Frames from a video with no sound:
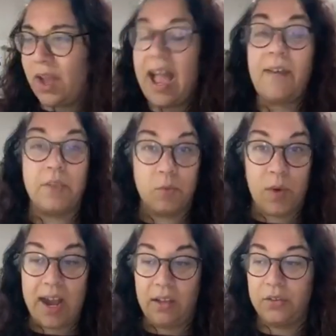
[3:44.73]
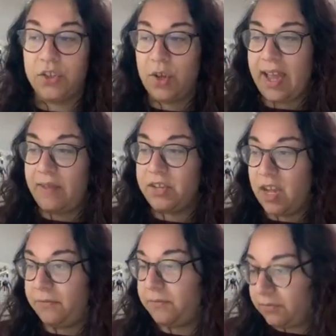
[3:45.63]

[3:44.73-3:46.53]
have them around so I have enough